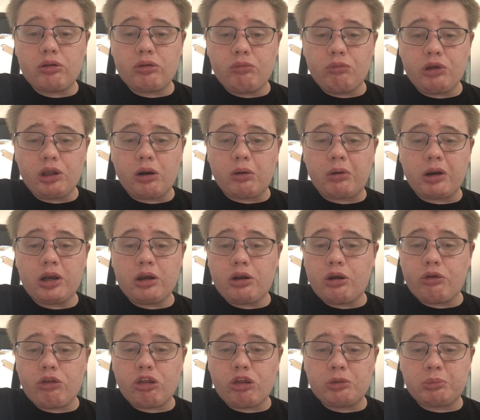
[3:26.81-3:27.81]
we already
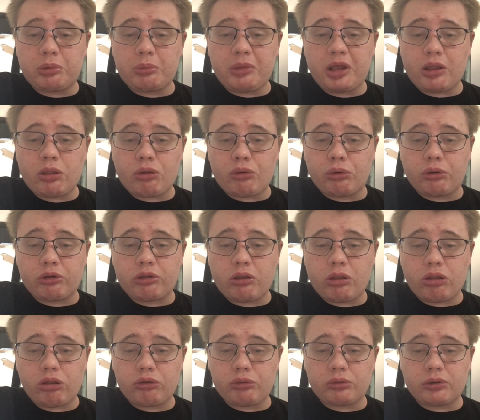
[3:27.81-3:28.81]
know Superman's
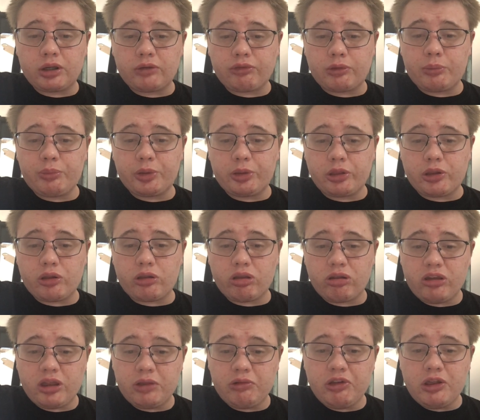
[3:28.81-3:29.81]
origin story from the
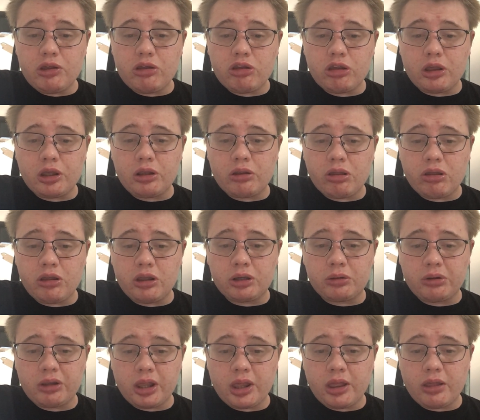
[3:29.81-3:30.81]
TV sh-
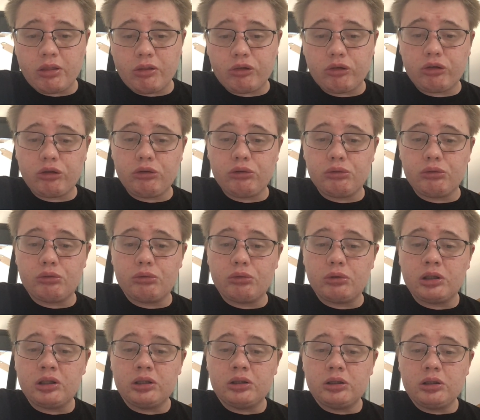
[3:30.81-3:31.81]
series
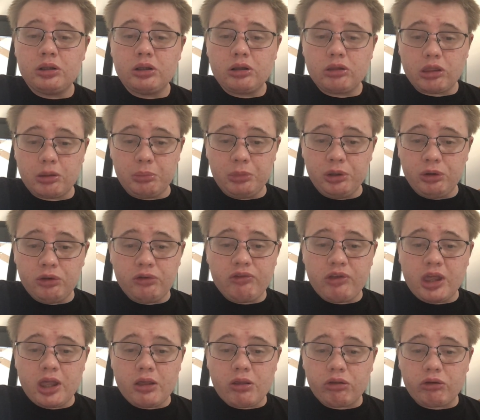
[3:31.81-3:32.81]
to the
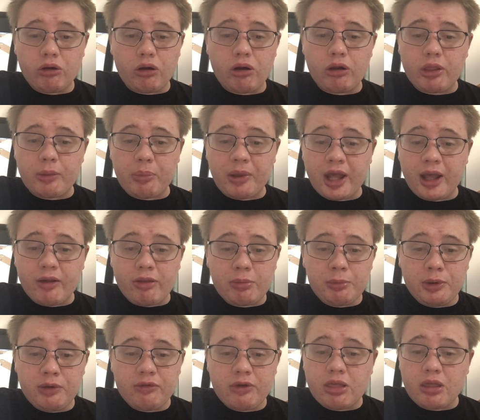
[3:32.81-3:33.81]
movies to all the past
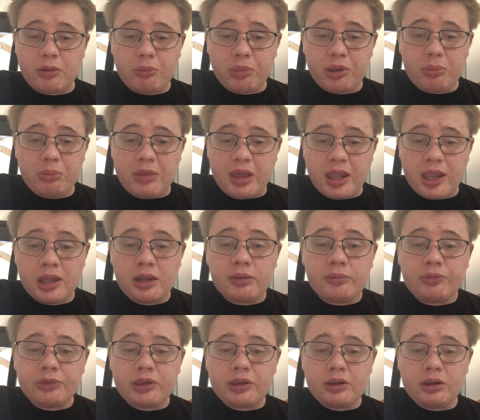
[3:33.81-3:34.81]
movies have been made.
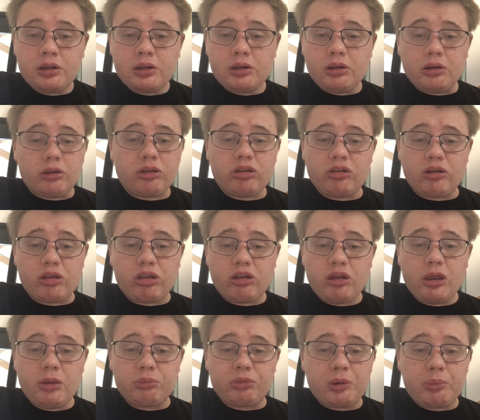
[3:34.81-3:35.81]
Just
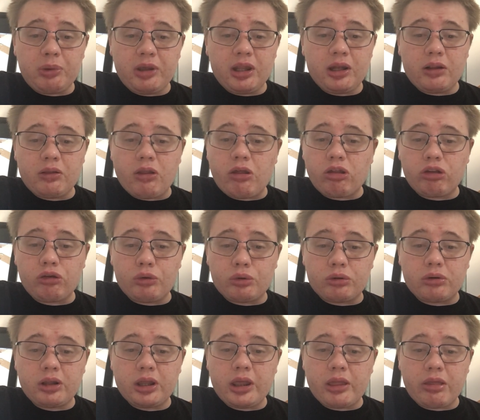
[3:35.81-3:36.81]
keep repeating the
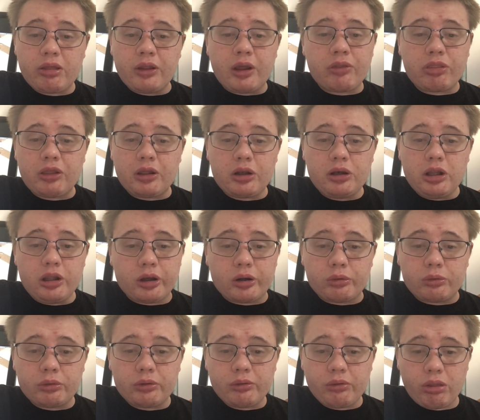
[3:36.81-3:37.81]
story. It's nothing new.
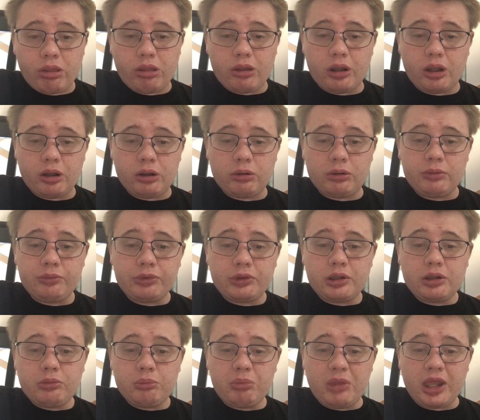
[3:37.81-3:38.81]
So
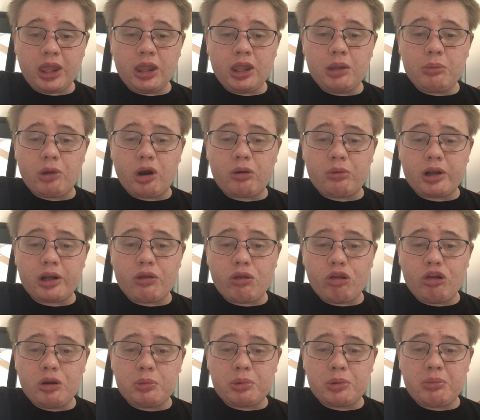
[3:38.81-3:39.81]
making him already
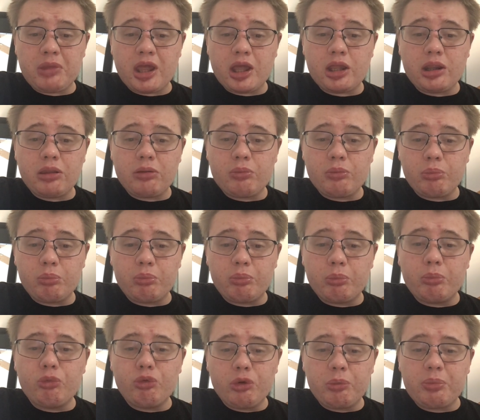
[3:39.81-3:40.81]
Superman
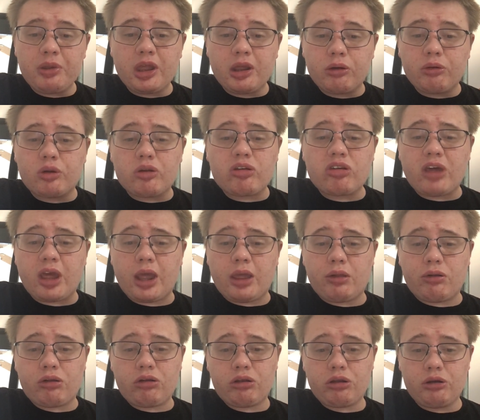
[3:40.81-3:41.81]
mm, will be a good
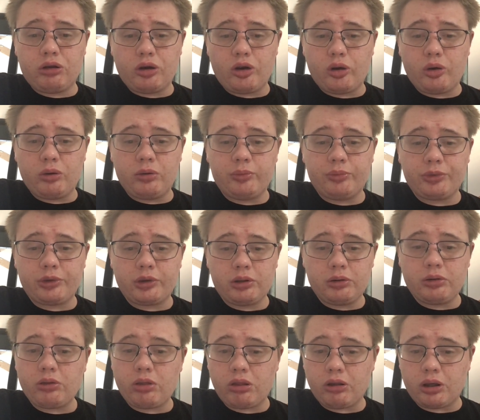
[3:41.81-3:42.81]
change, you know.
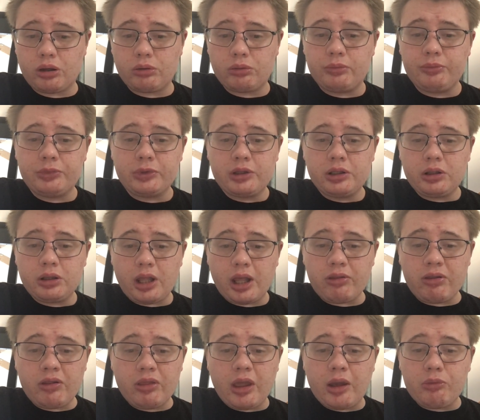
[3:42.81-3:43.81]
So I
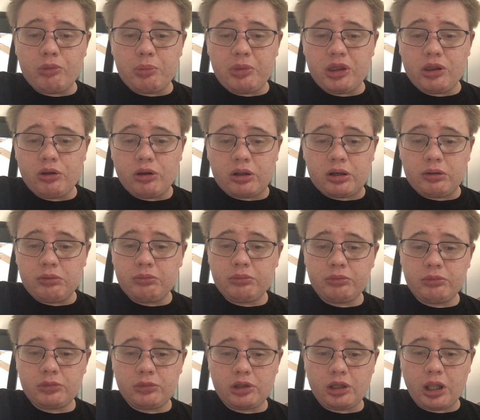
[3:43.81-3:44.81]
think that would be good.
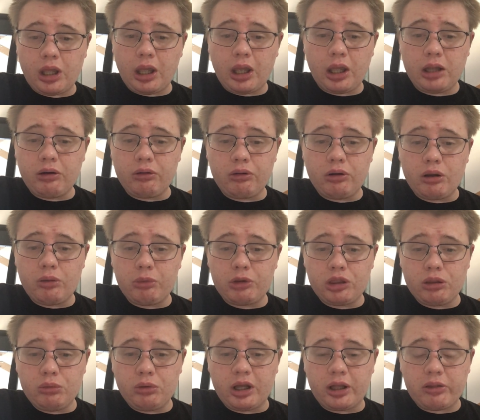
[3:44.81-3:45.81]
I don't know
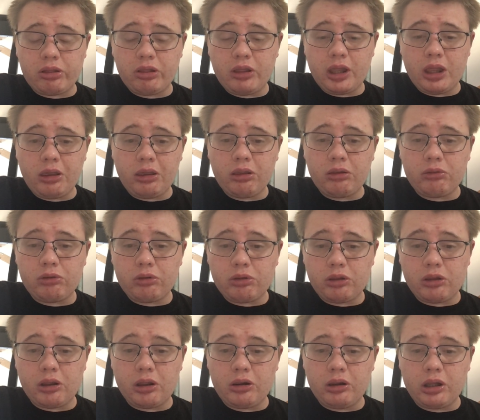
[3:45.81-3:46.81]
what you guys think.
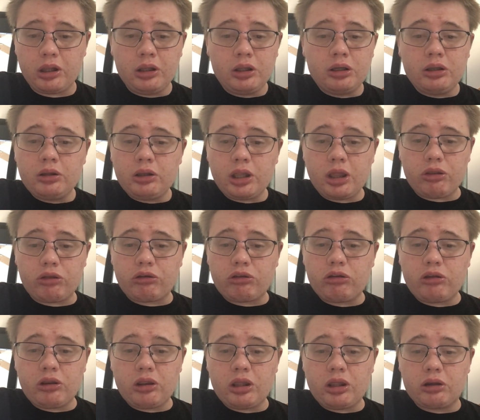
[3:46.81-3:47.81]
I'm
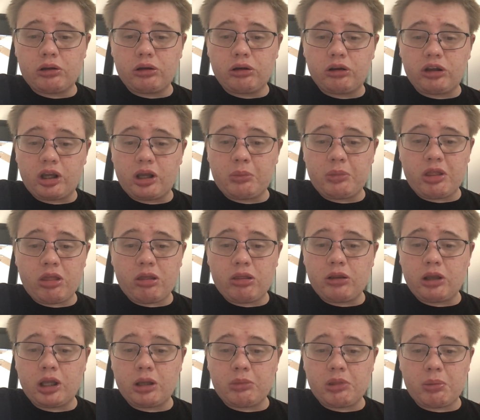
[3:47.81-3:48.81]
interested to hear your comments in the
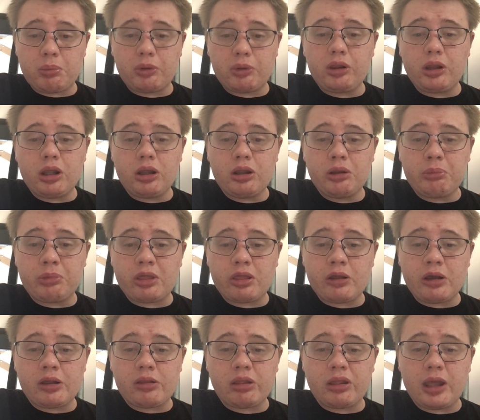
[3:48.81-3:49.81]
comments below.
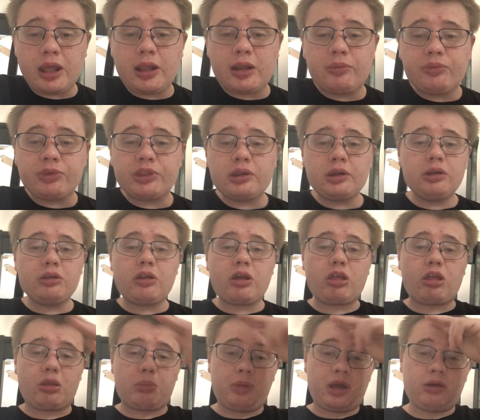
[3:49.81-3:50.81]
Besides that,
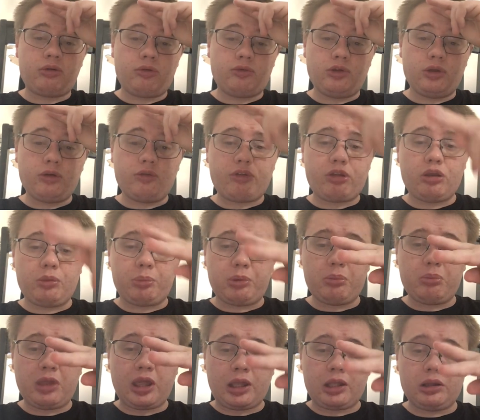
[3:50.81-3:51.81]
this is my review of
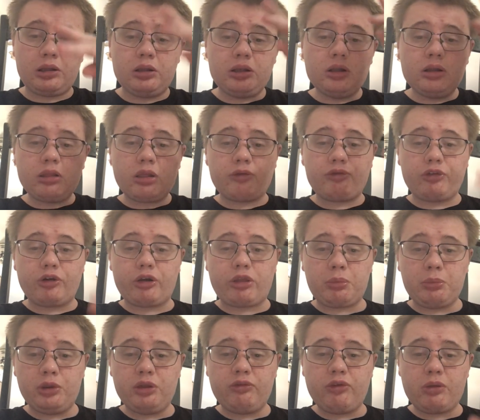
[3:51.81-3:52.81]
Superman, the first
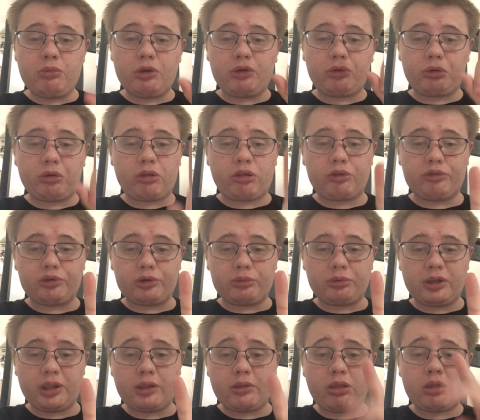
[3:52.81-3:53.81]
movie with Christopher
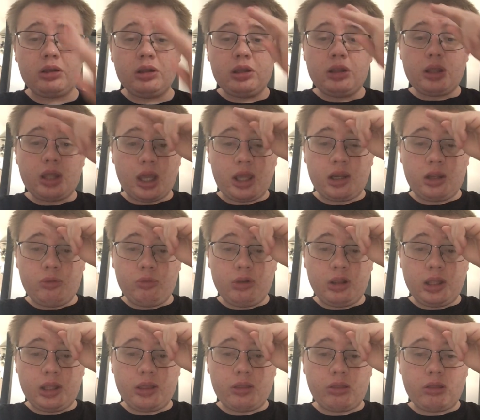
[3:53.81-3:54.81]
Reeves.
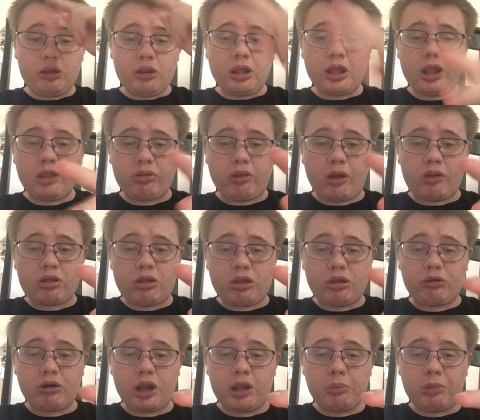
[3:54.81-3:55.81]
Anyways, hit that
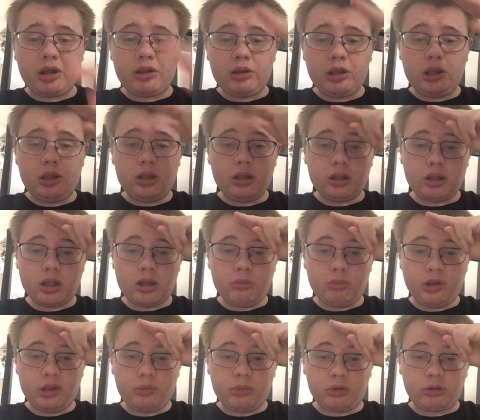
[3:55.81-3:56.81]
subscribe button, and
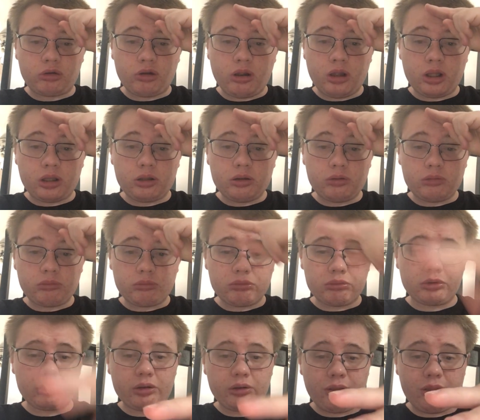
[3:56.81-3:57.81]
we will talk
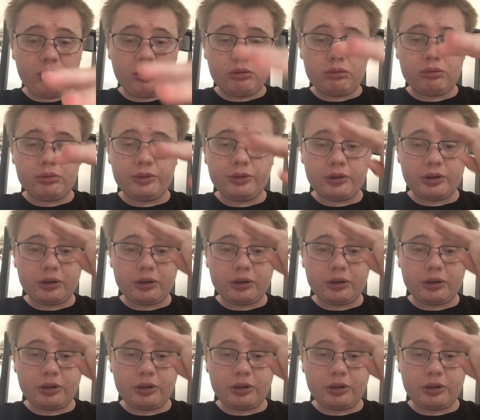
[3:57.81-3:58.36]
real soon.